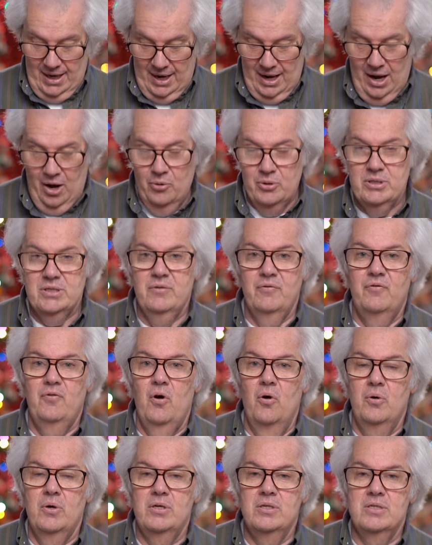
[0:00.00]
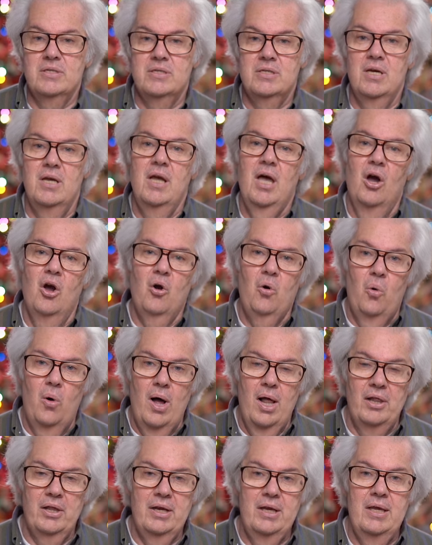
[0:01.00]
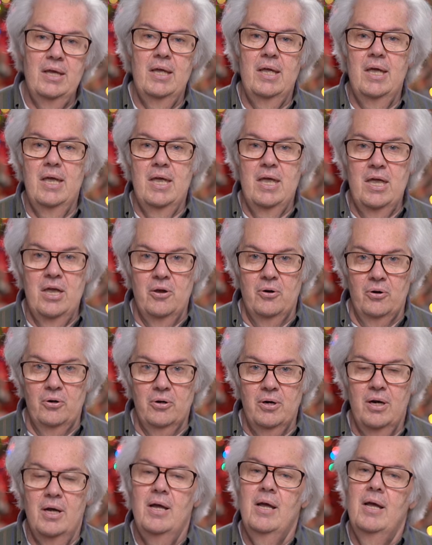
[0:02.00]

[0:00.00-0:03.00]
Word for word: How is the focus quality here?